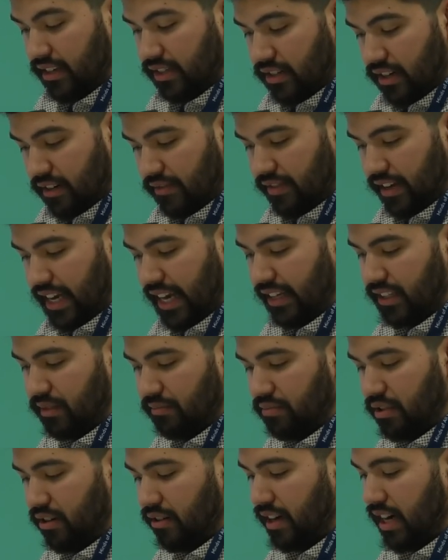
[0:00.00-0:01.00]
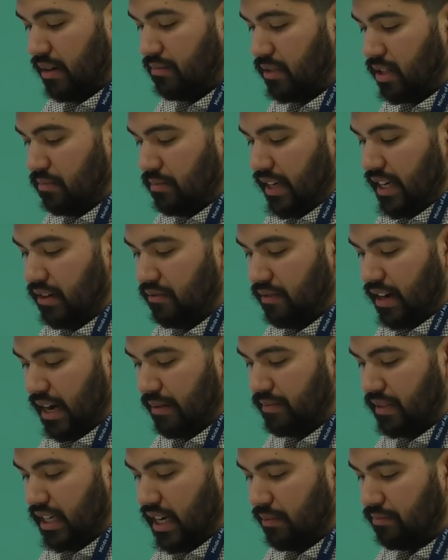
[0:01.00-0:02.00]
and certification programs are being
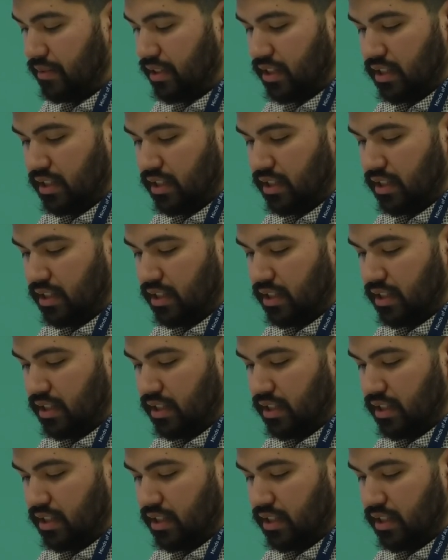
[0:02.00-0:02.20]
ramped up